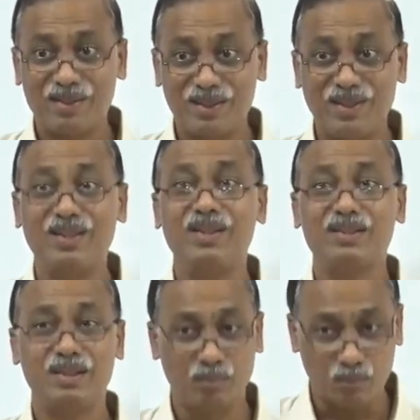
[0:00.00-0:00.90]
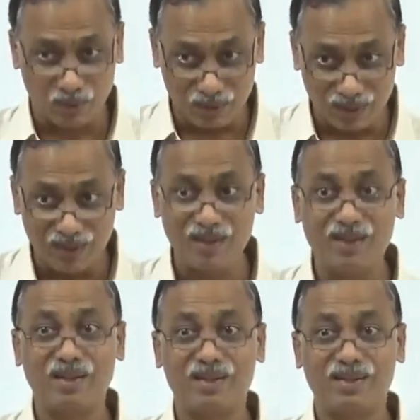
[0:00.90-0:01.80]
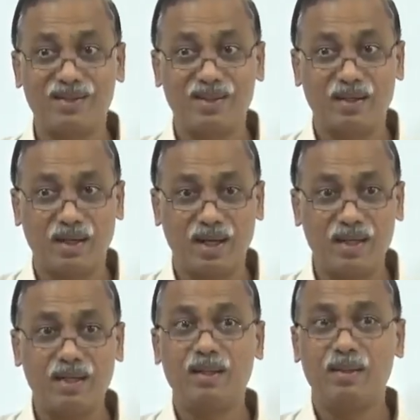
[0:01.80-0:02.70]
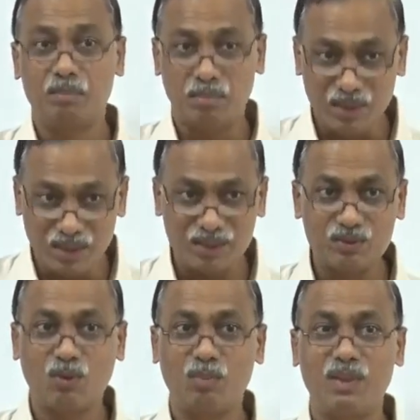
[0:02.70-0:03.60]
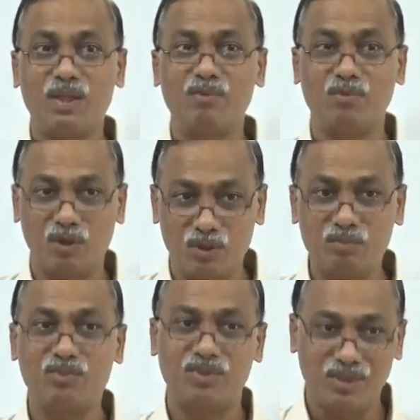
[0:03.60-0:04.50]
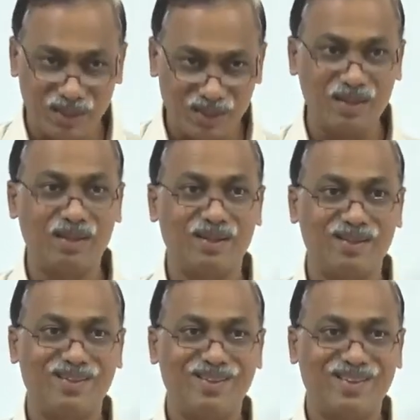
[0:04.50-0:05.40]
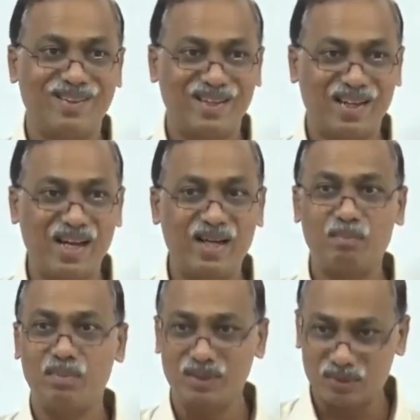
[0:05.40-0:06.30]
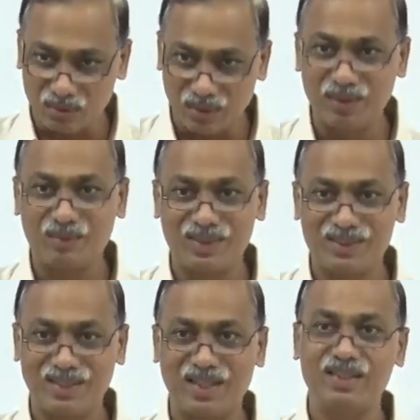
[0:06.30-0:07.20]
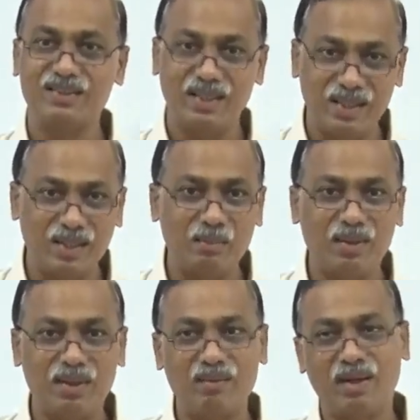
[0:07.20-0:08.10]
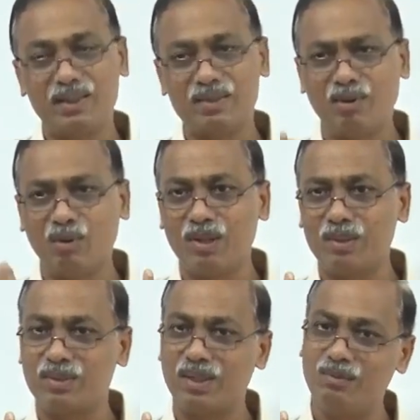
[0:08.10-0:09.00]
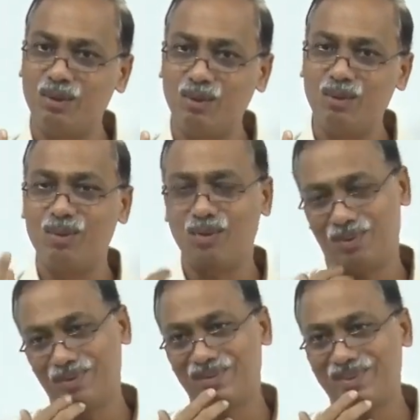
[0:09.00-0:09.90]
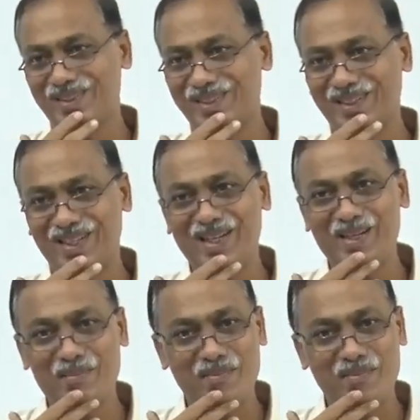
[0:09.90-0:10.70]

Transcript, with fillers: Theory is important, right? Please open volume 3, right? Please solve the questions independently. Why this fellow keeps saying we don't know, right?